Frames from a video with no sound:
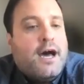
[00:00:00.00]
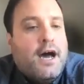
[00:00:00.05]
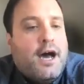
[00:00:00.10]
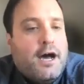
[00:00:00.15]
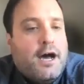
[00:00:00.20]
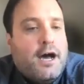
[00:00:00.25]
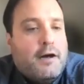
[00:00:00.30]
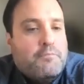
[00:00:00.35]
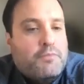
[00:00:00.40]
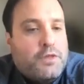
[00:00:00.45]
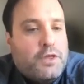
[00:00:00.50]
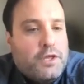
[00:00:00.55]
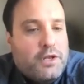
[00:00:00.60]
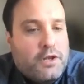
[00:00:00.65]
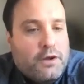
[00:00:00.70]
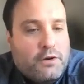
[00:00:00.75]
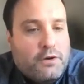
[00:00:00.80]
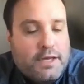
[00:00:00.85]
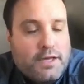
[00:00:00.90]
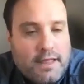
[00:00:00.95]

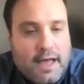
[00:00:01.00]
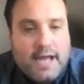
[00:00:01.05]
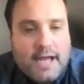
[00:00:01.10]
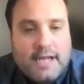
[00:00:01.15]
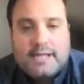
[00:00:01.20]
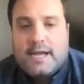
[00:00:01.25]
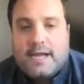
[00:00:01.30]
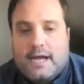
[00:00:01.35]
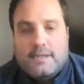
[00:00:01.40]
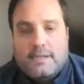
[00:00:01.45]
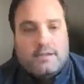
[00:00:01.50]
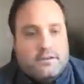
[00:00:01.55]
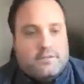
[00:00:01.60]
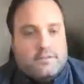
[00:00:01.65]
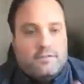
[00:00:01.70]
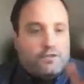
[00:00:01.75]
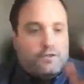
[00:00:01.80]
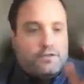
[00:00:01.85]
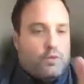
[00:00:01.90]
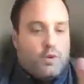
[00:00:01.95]
in that kind of